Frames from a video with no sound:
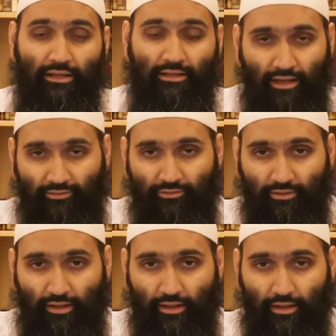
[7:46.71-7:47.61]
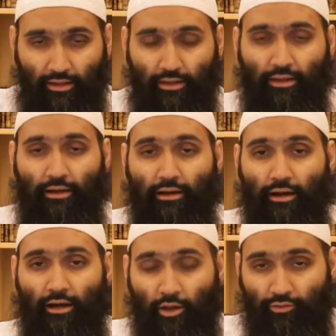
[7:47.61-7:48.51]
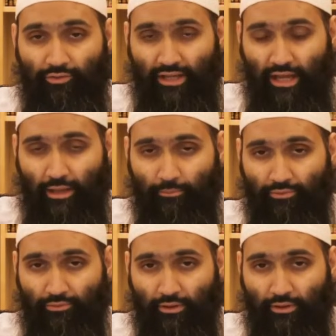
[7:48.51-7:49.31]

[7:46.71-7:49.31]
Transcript: yes, a lot of the times